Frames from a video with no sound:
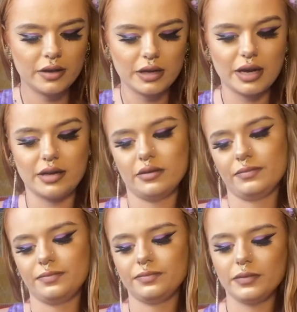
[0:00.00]
And
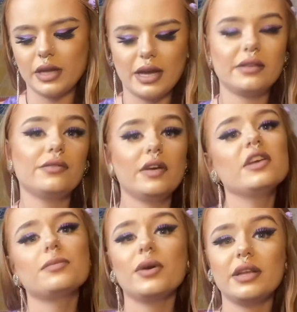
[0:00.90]
yeah, the first
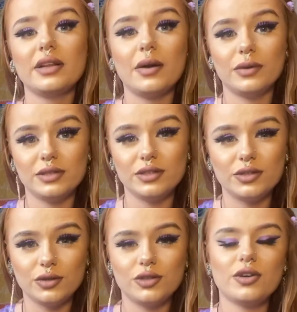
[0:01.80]
point I wanted to
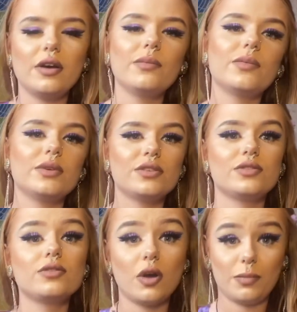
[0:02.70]
touch on was
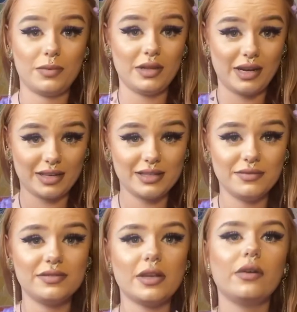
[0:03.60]
stop the negative
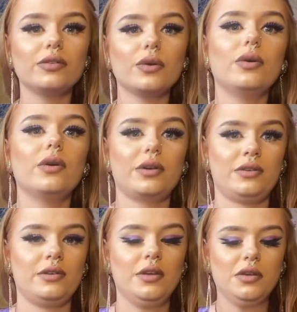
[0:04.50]
self-talk.
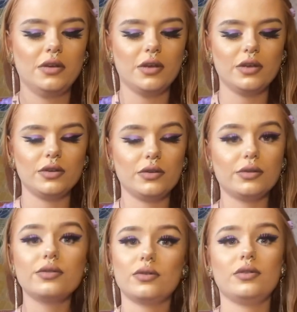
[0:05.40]
Your
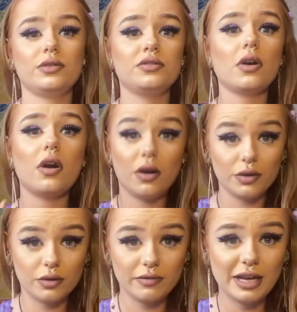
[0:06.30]
thoughts are
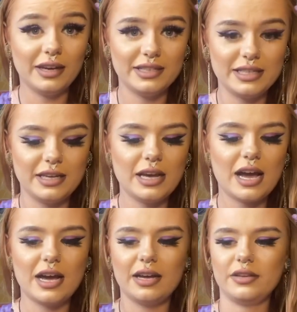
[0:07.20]
your reality,
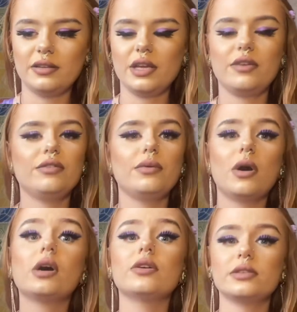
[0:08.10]
and if you are
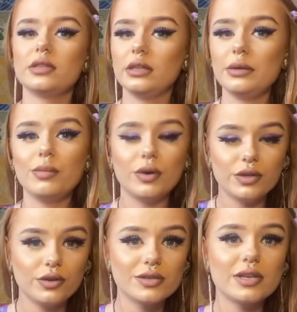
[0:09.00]
constantly putting
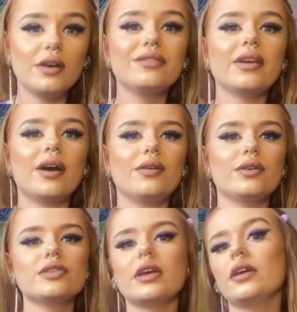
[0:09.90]
yourself down or
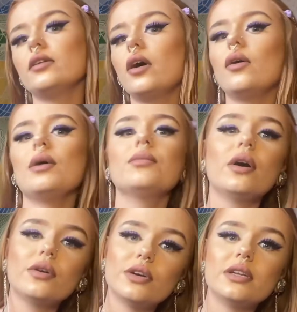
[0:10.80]
saying, oh, I'm not
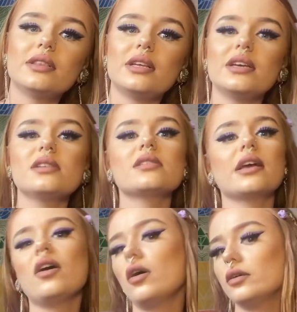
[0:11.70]
good at this, I
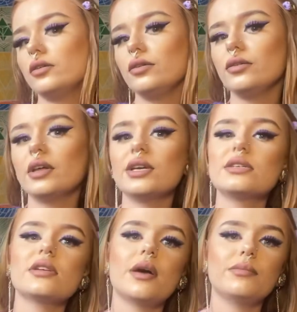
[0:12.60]
can't do this,
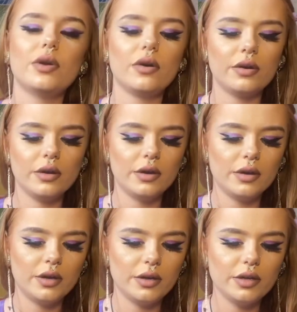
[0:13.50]
I'm not,
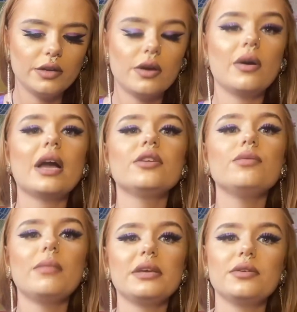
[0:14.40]
and you
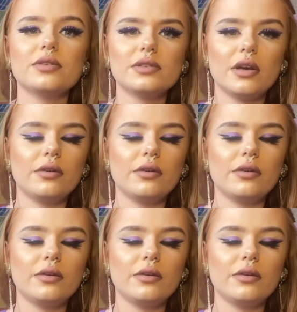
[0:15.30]
make yourself